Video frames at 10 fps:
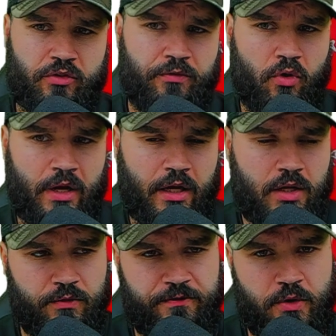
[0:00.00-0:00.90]
off all that
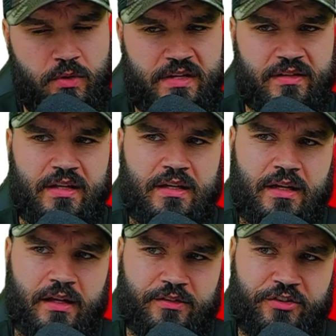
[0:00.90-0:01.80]
good food he's eating,
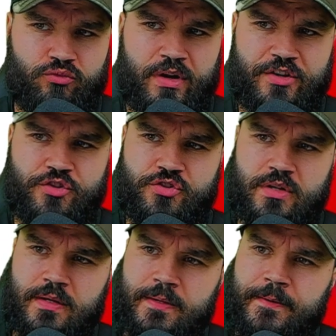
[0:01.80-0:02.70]
isn't it? Because he's rich.
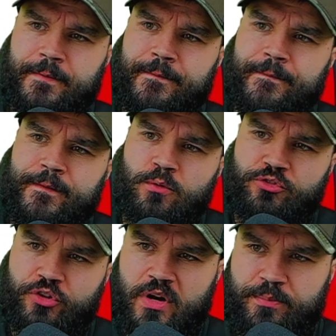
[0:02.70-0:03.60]
Was
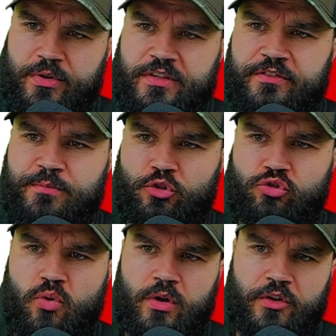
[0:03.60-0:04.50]
a Grand Prince of
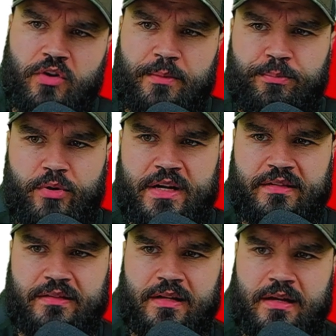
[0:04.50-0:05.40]
Moscow and Grand
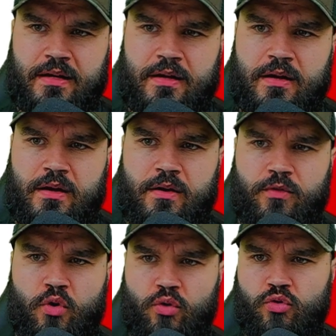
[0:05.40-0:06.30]
Prince of
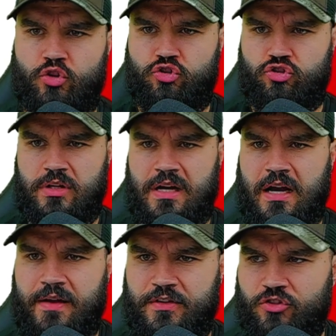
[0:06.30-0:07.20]
all Rus.
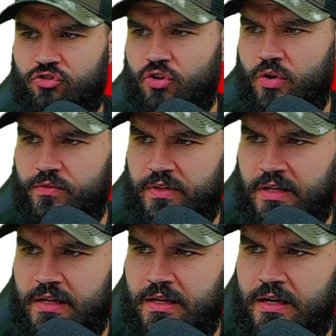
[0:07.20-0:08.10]
Ivan served
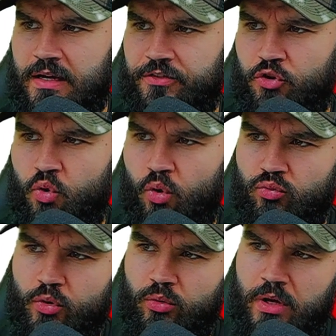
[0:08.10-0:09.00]
as the
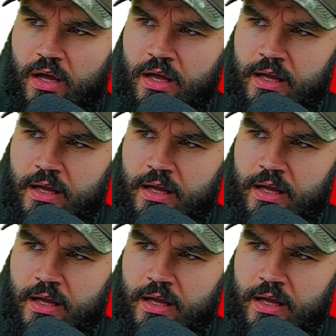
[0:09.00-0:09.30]
co-ruler